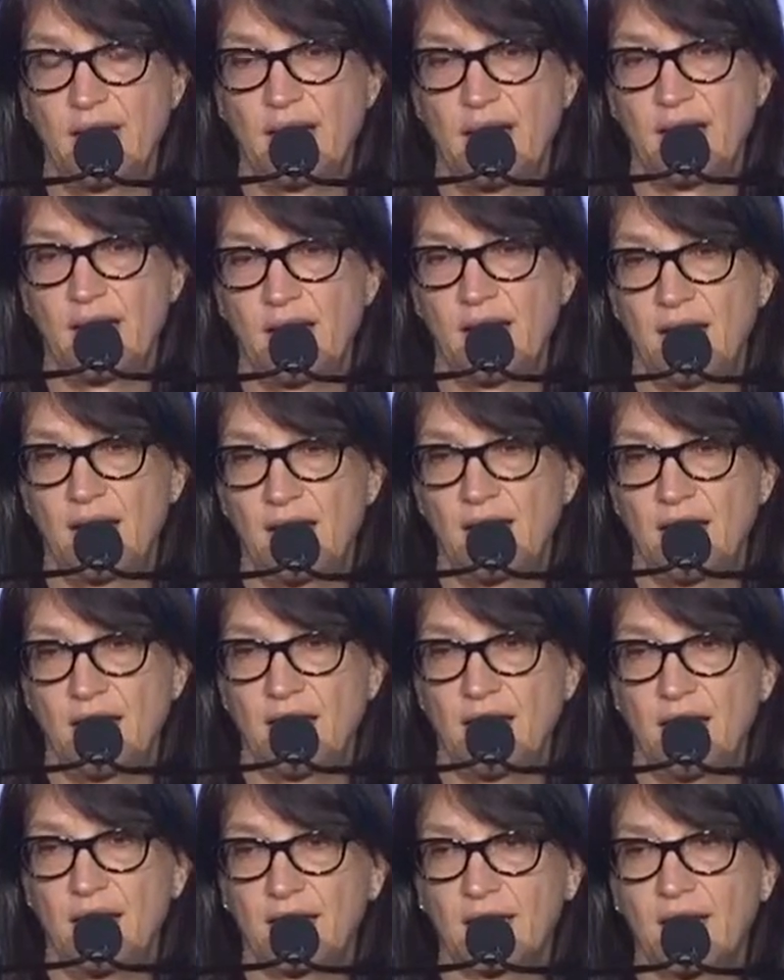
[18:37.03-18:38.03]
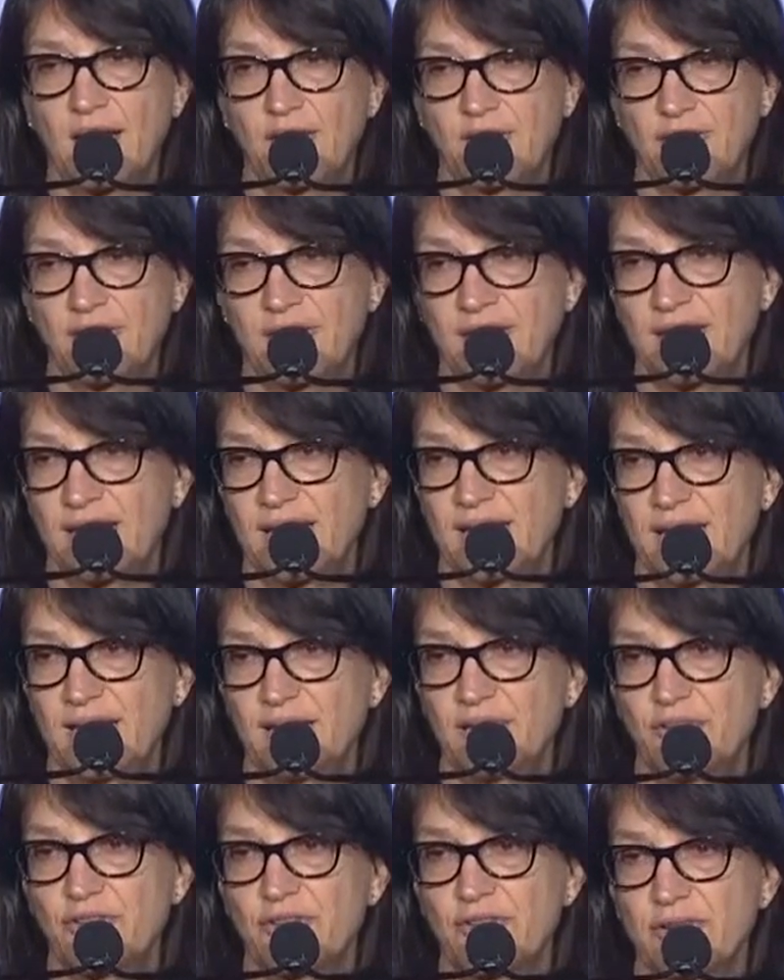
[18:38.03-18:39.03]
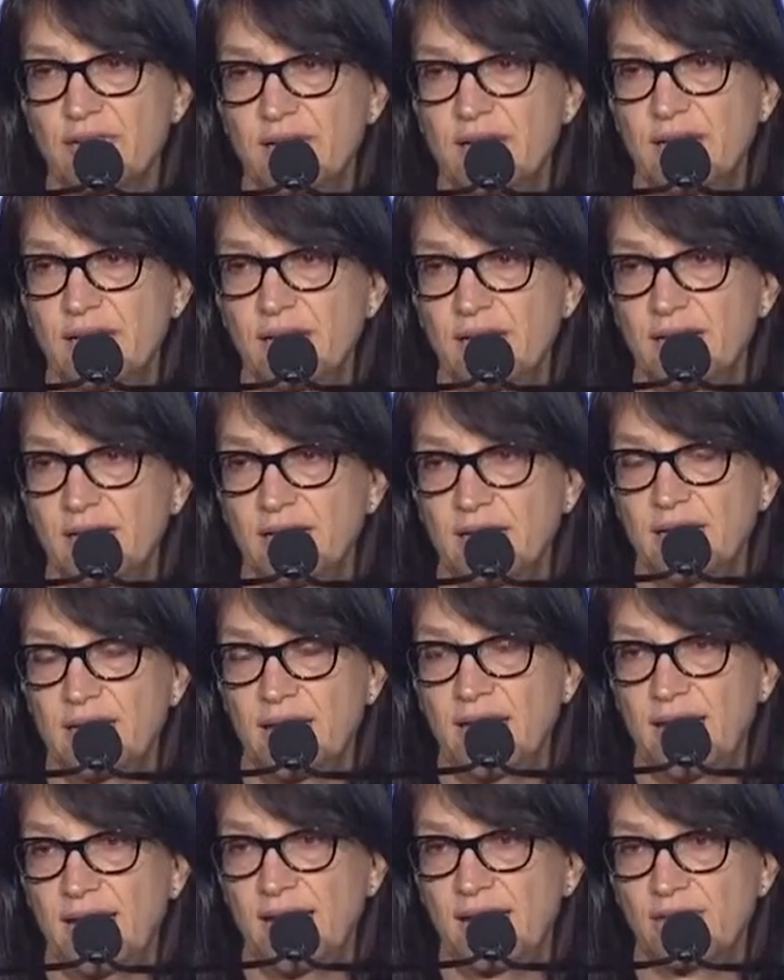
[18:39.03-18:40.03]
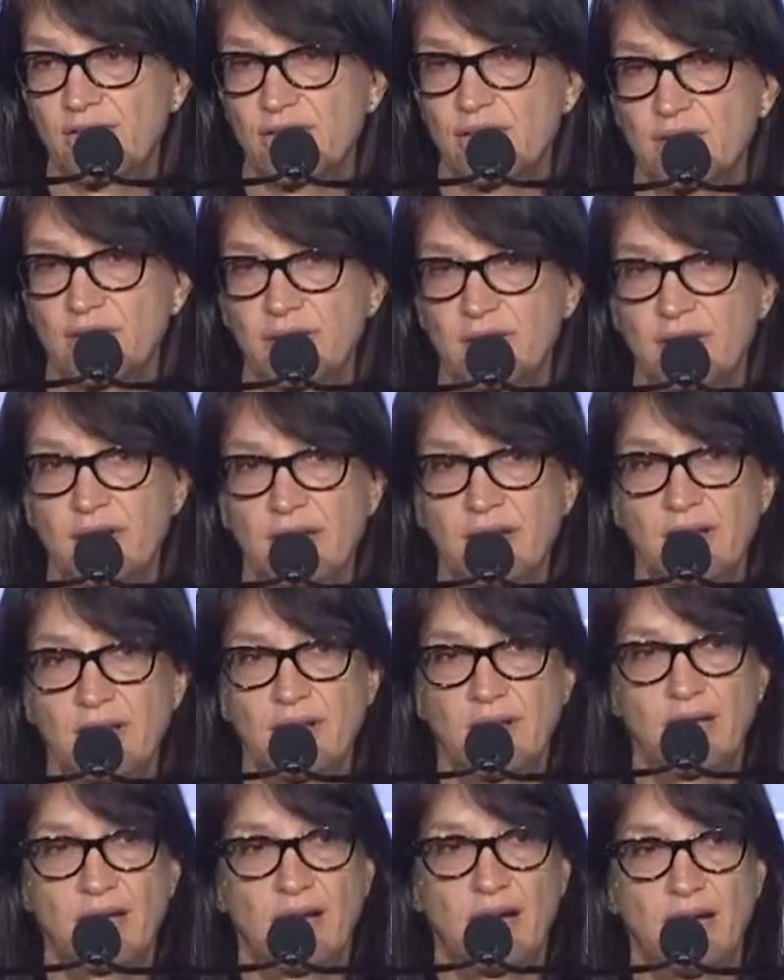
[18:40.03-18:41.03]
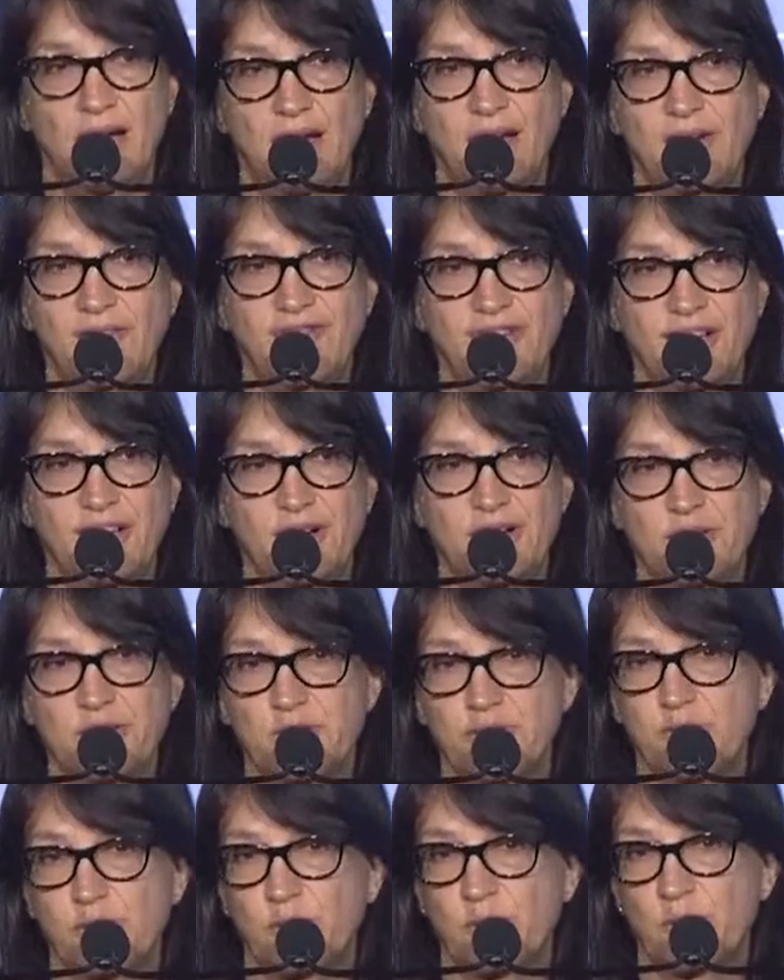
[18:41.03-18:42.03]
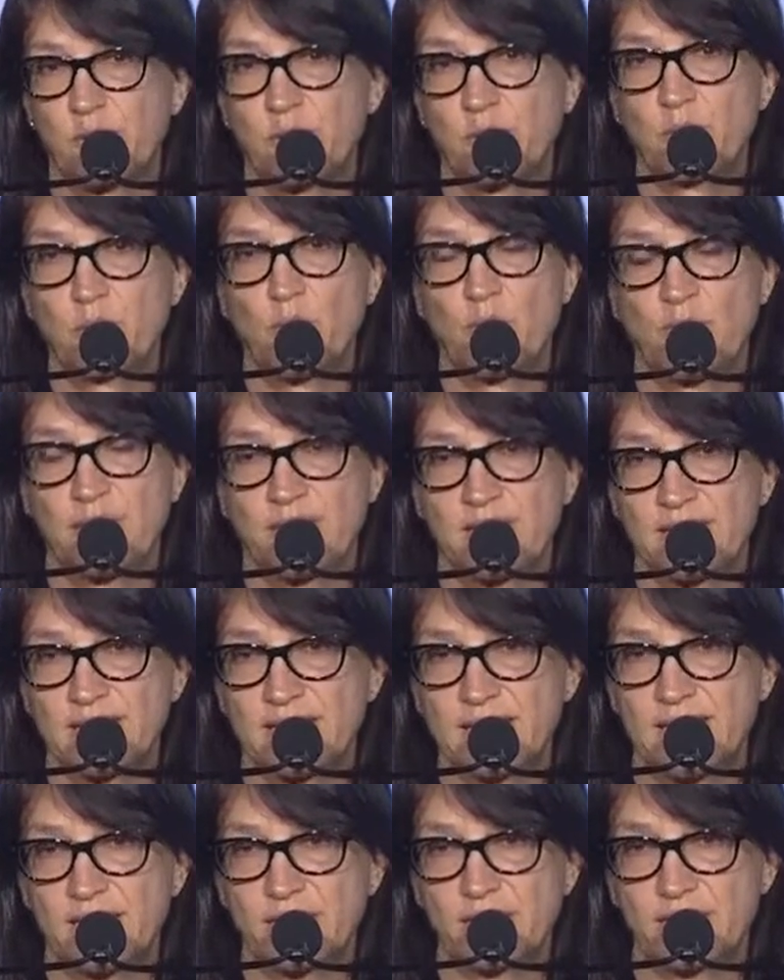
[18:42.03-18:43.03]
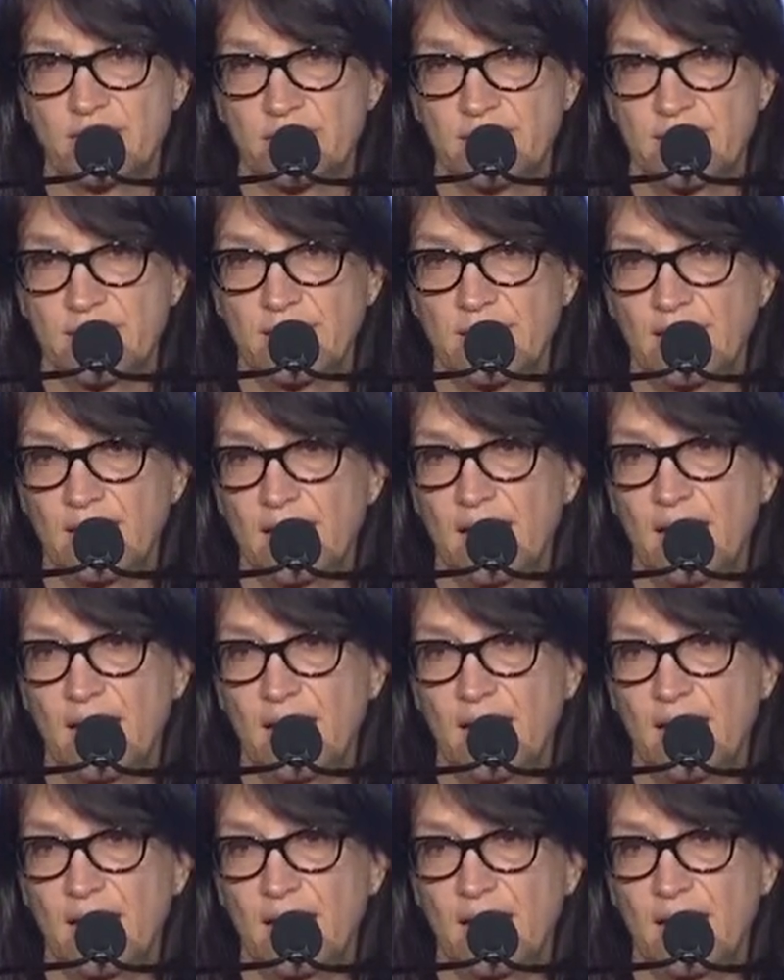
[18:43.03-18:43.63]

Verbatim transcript: uh, a, a country that had intrigued in the Haitian uh, affairs for more than a century.